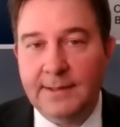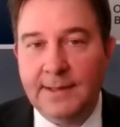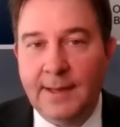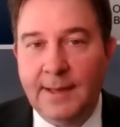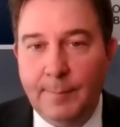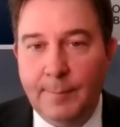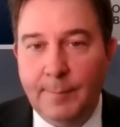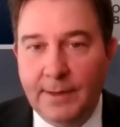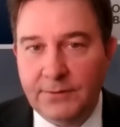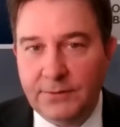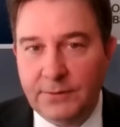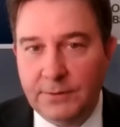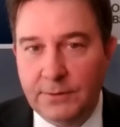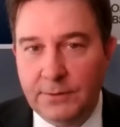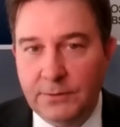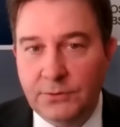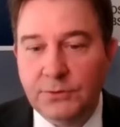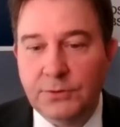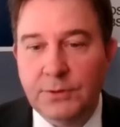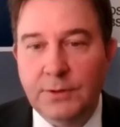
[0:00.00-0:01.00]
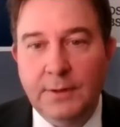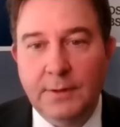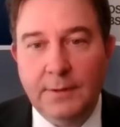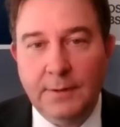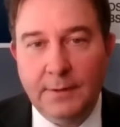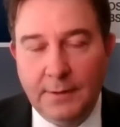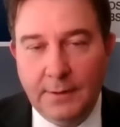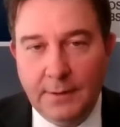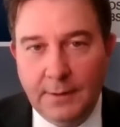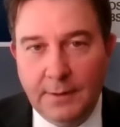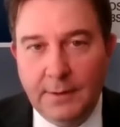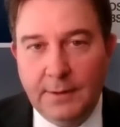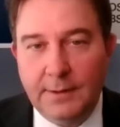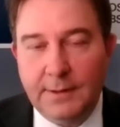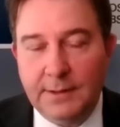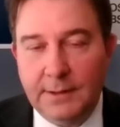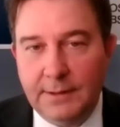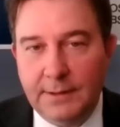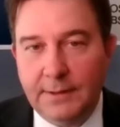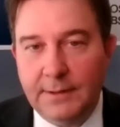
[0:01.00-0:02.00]
that message
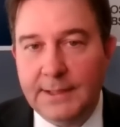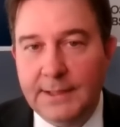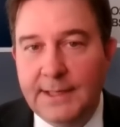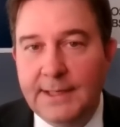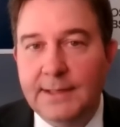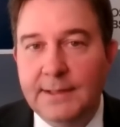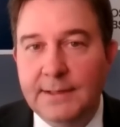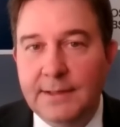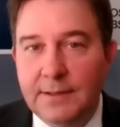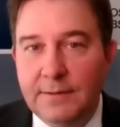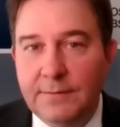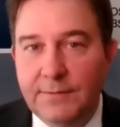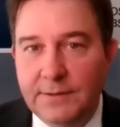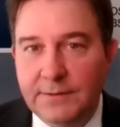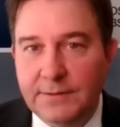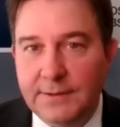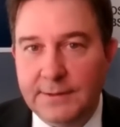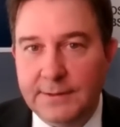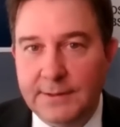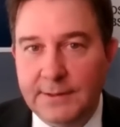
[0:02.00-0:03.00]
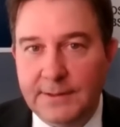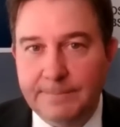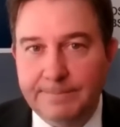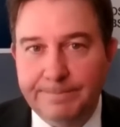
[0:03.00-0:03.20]
clearly and convincingly.